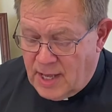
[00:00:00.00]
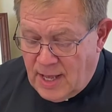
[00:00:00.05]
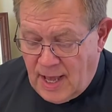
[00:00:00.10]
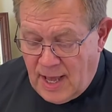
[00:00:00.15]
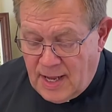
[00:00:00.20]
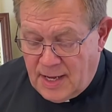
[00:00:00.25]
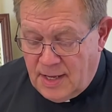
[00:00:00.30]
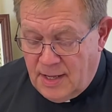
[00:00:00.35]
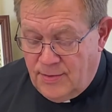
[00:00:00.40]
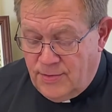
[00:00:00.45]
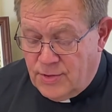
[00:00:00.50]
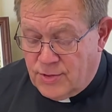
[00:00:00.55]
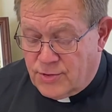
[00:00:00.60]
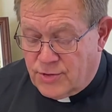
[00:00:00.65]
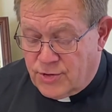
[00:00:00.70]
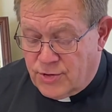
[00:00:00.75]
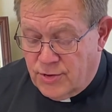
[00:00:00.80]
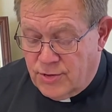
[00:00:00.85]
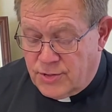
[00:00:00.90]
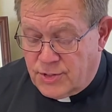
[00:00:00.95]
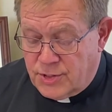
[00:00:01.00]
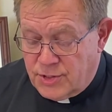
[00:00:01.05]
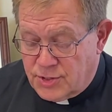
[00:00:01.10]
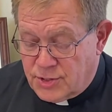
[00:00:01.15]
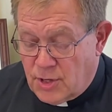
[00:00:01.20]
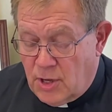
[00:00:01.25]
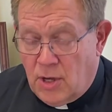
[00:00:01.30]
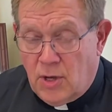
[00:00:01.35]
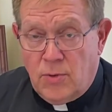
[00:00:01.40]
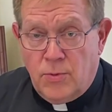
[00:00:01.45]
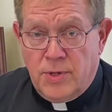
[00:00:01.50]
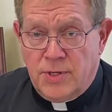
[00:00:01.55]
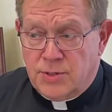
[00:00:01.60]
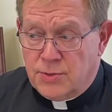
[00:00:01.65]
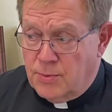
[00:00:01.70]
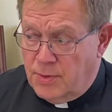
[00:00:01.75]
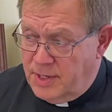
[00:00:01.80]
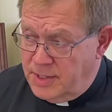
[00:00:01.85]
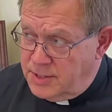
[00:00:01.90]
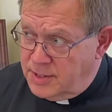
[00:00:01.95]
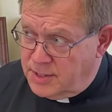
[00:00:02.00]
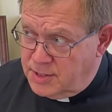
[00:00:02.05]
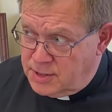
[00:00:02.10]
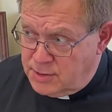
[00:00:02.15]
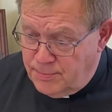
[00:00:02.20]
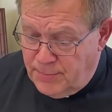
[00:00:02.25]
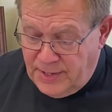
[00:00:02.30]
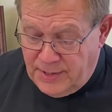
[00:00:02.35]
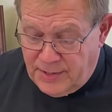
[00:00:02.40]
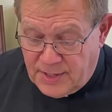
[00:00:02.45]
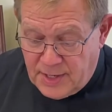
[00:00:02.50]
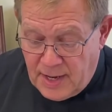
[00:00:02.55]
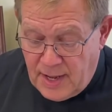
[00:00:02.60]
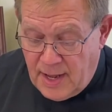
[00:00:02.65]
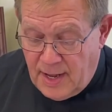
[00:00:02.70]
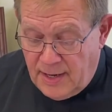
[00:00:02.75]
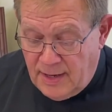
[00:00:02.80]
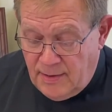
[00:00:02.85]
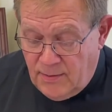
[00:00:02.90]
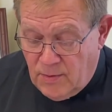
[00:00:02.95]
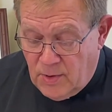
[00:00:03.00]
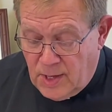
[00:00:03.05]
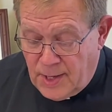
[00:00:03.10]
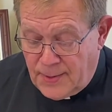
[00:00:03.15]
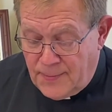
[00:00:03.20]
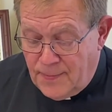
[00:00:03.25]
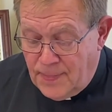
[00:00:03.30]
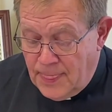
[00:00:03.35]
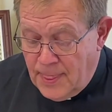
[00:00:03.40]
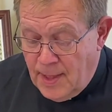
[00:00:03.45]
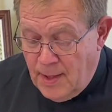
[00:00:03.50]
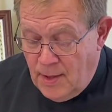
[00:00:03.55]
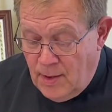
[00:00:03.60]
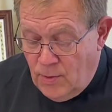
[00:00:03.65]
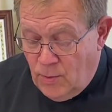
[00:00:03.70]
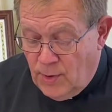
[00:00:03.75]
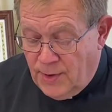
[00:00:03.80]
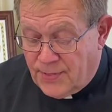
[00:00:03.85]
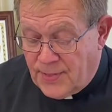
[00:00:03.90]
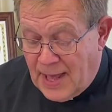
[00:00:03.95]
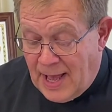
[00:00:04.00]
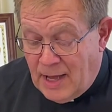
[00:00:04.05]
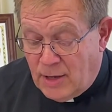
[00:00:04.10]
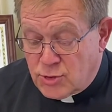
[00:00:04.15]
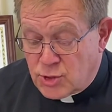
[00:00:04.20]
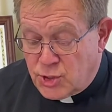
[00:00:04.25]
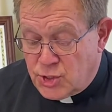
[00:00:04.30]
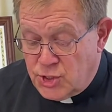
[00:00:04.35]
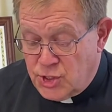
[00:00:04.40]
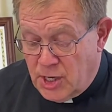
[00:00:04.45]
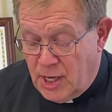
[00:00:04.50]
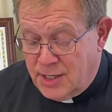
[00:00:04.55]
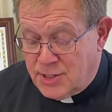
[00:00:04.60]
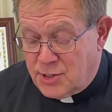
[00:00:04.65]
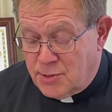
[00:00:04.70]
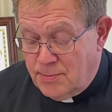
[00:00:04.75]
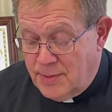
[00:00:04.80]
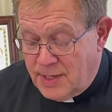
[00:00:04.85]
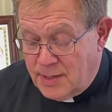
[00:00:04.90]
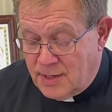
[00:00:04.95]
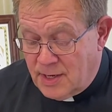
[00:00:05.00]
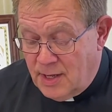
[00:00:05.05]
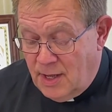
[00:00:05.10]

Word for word: at, and the church is always willing to speak to anyone without judgment